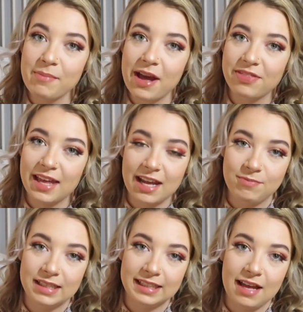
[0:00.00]
about that
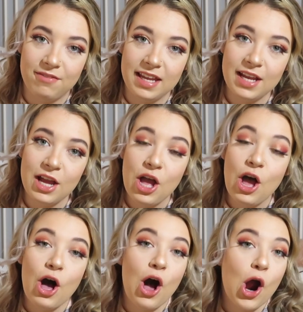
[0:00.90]
I've been loving
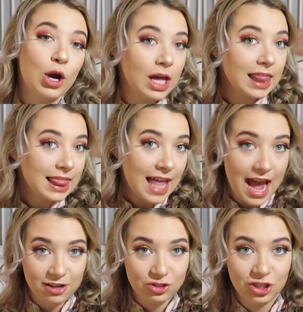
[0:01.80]
are
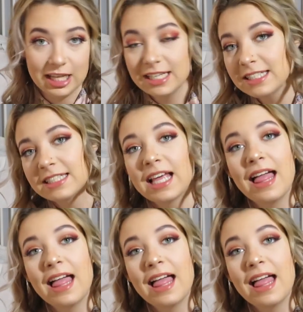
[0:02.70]
lashes.